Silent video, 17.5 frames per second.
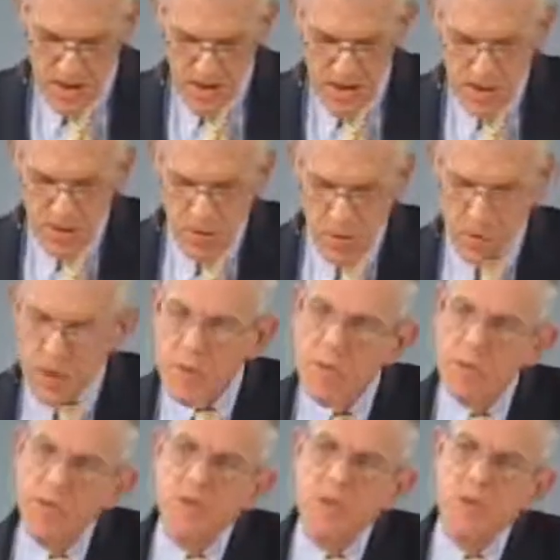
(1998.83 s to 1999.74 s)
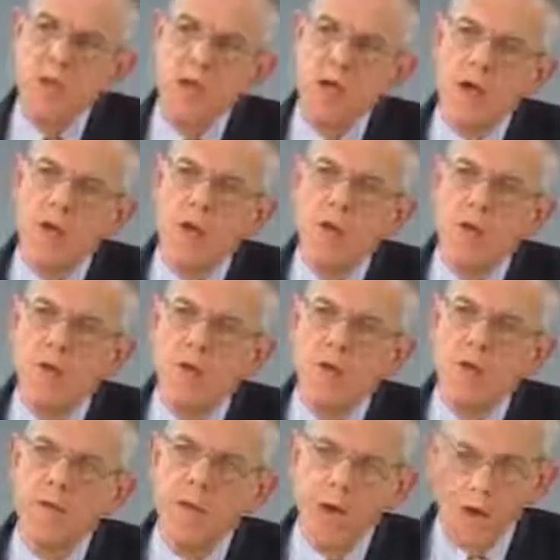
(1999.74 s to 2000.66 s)
Well, what do we do now in,
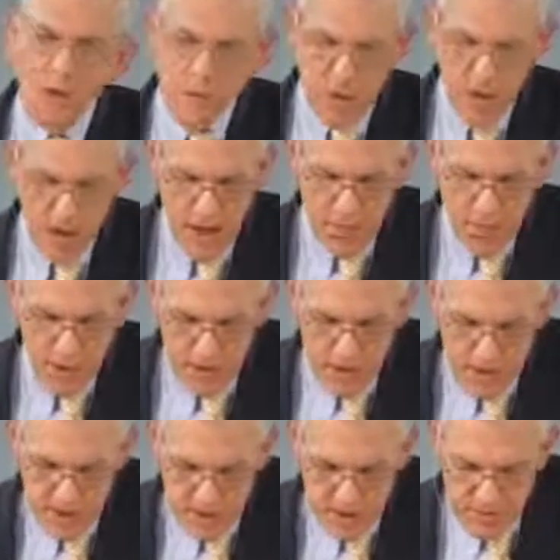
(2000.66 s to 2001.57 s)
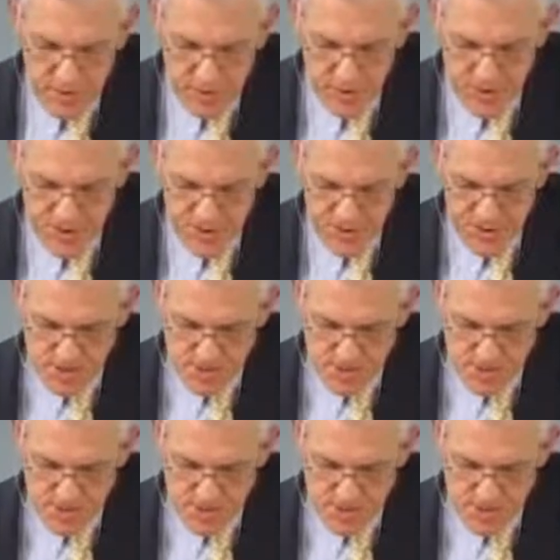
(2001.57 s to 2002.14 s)
in the area of climate and epistemology?